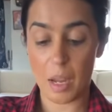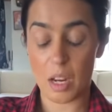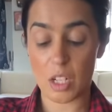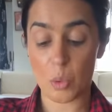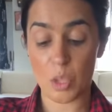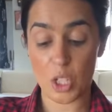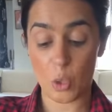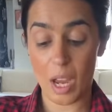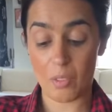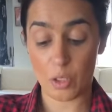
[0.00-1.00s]
And we do
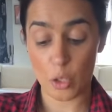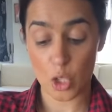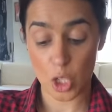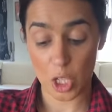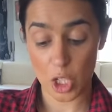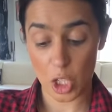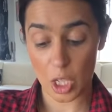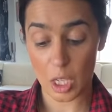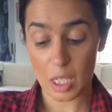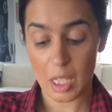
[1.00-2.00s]
have those
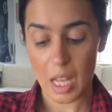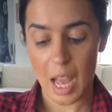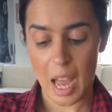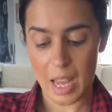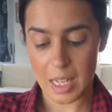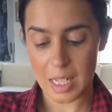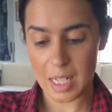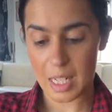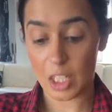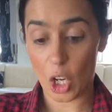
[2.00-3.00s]
ginger
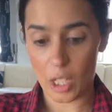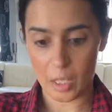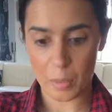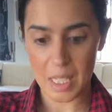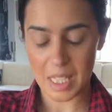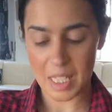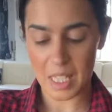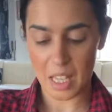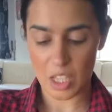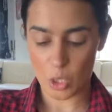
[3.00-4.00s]
and garlic pieces
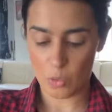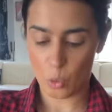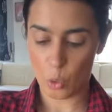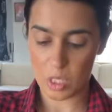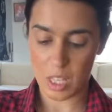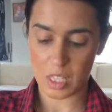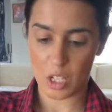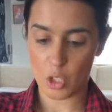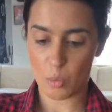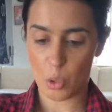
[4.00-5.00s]
in there, so of course that's
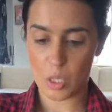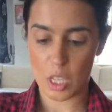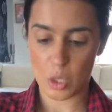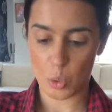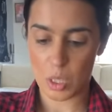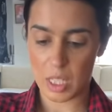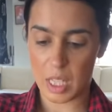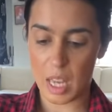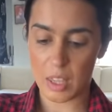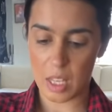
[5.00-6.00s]
going to process all
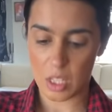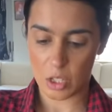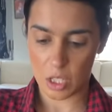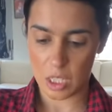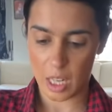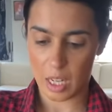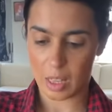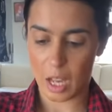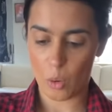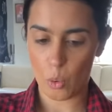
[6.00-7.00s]
together. So just getting
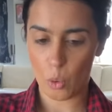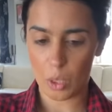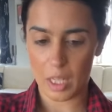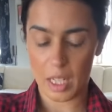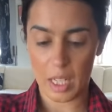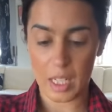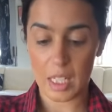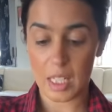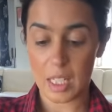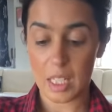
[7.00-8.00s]
that all in,
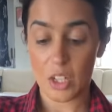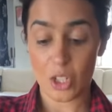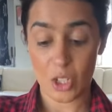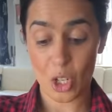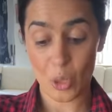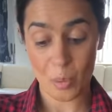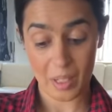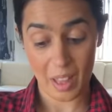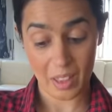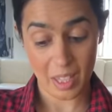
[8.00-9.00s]
just
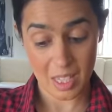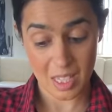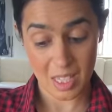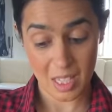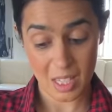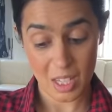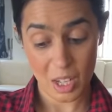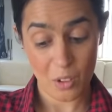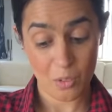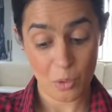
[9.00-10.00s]
hoping that this
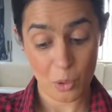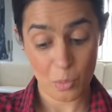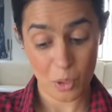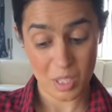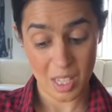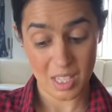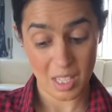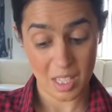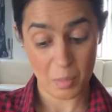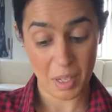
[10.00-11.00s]
food
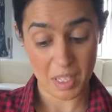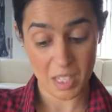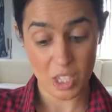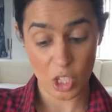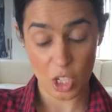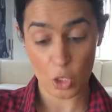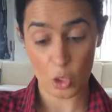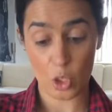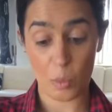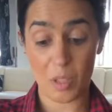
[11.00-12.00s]
processor mixer is going to do
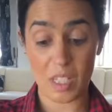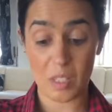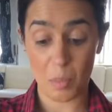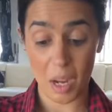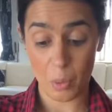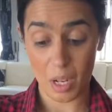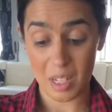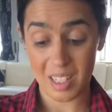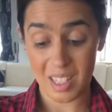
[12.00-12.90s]
the job. This is my one.